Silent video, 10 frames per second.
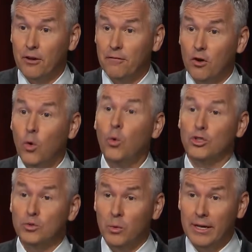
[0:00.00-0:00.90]
Of
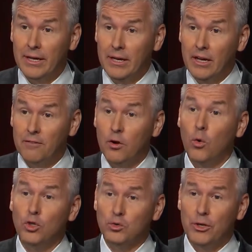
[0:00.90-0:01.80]
course we
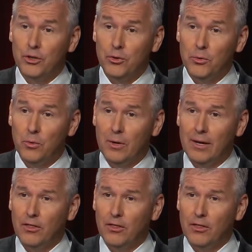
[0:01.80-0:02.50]
do.